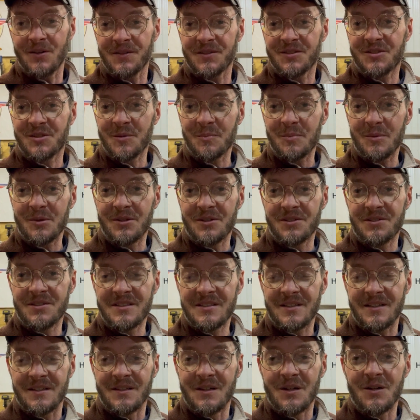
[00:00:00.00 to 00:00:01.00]
the Super Duties
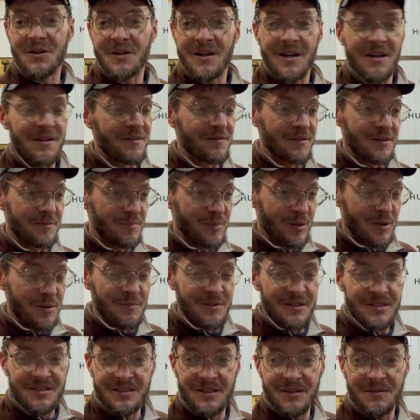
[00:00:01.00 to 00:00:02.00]
I know of, pretty
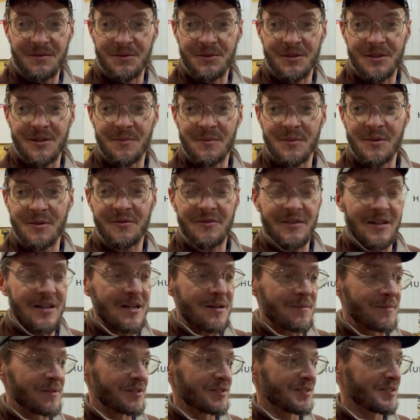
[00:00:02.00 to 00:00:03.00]
much every one of them that fly
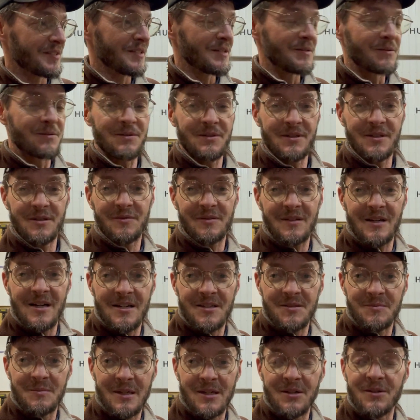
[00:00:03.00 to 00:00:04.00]
them, they'll say, well, it
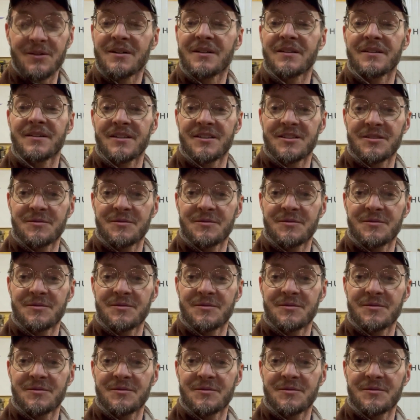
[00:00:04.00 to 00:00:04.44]
flies better, it does